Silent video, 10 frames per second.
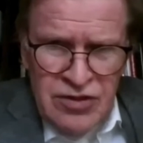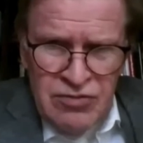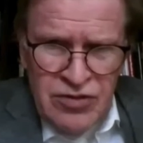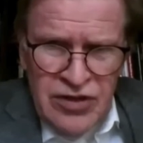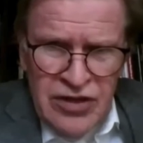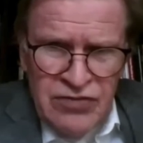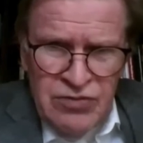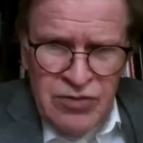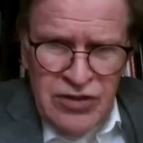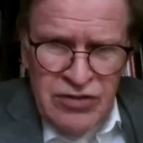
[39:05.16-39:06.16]
to deal with the
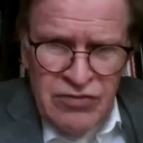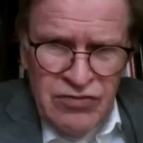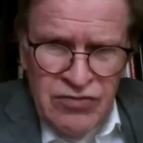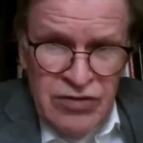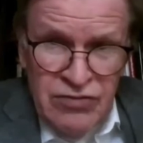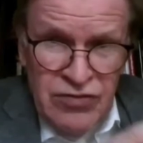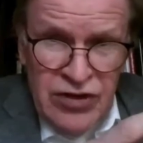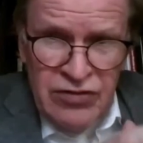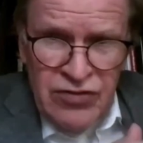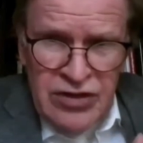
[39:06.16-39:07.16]
aftermath of it very,
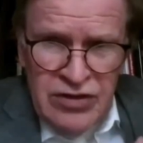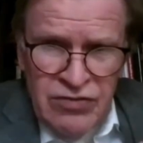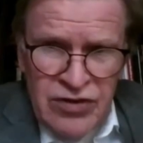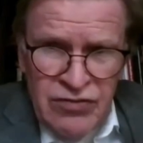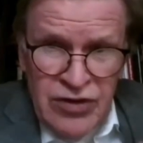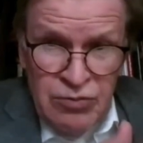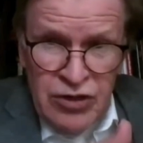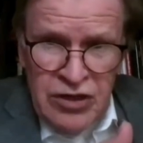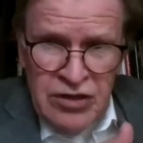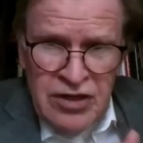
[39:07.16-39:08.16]
very effectively, very
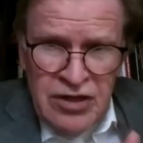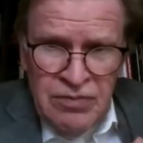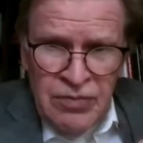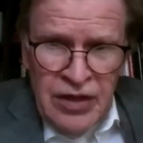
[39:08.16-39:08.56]
brilliantly.